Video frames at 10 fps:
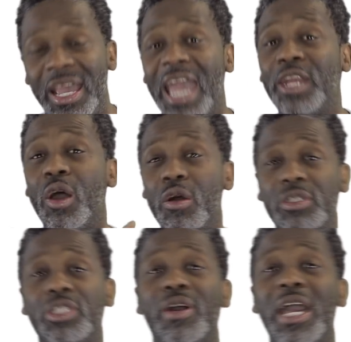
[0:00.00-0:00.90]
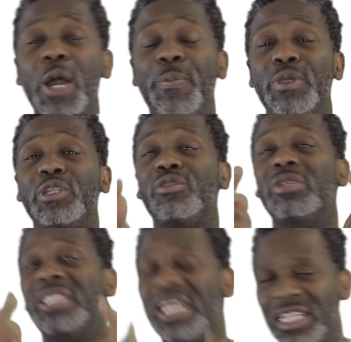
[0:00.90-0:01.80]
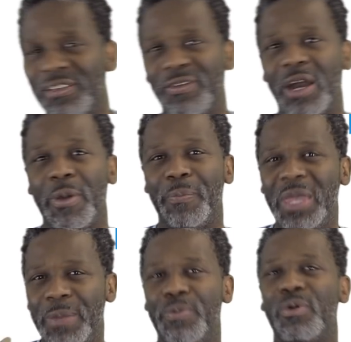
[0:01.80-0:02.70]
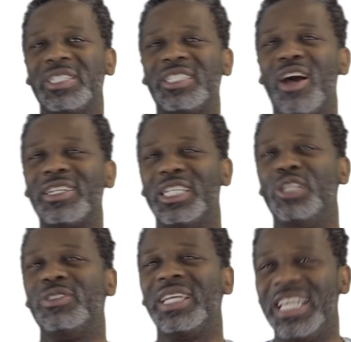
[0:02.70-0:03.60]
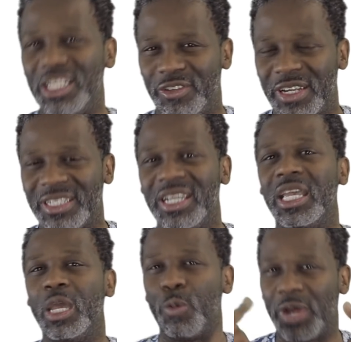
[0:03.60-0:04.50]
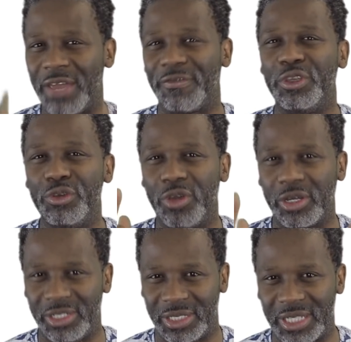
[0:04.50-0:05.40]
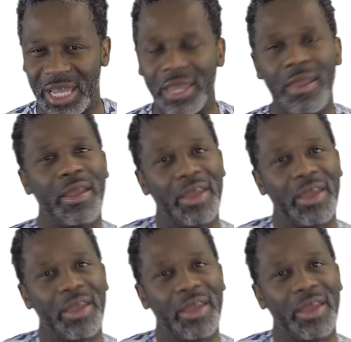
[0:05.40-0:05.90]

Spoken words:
and also help you to identify when people are starting to lose interest in whatever you got to say.